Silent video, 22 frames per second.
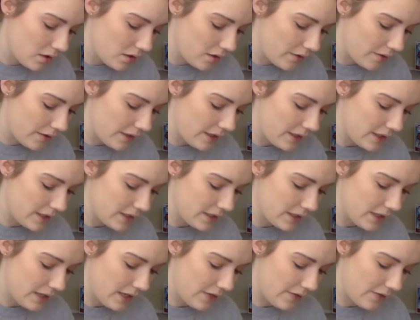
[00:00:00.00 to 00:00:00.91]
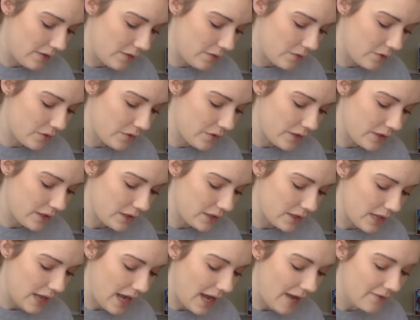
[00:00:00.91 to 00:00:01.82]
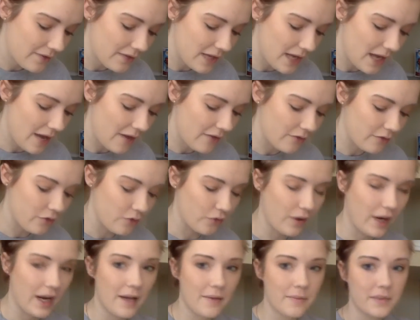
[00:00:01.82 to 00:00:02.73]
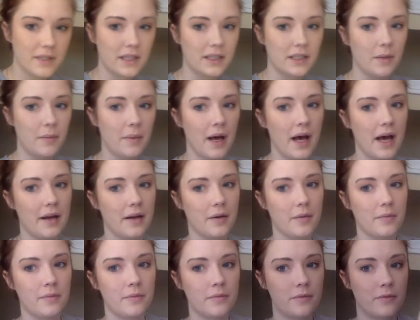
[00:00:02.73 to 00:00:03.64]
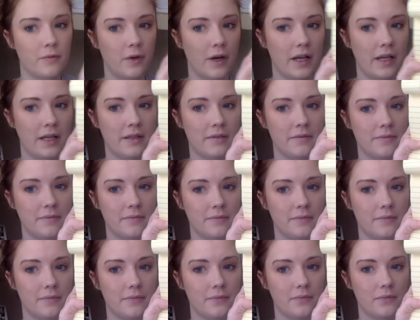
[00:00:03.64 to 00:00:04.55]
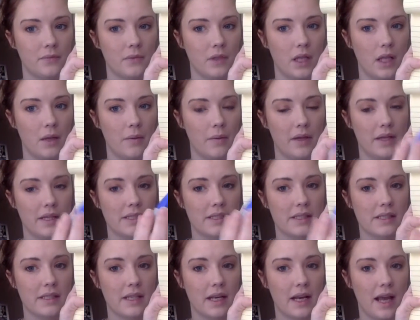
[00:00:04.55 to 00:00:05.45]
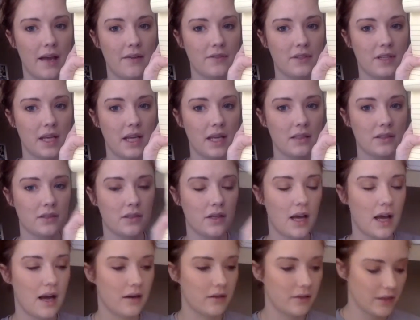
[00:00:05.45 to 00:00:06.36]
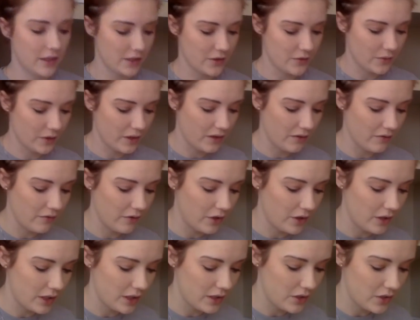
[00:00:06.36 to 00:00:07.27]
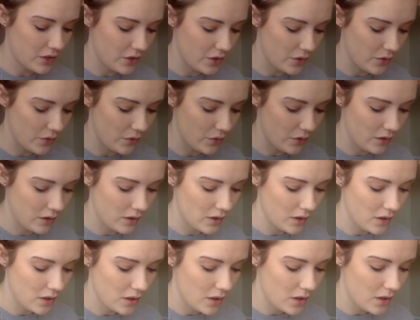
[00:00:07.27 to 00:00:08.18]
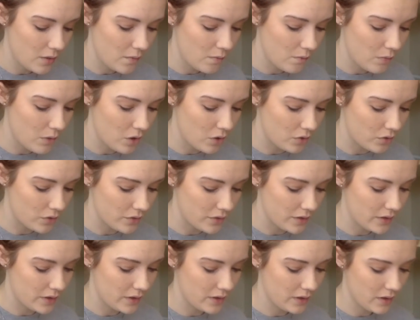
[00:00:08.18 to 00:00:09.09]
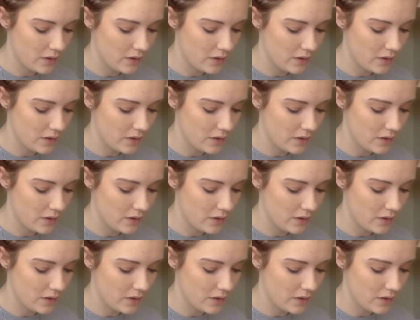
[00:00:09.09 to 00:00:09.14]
All right, and then we're going to have grams at the bottom, right? Because it's going to have to cancel out because we're converting to moles.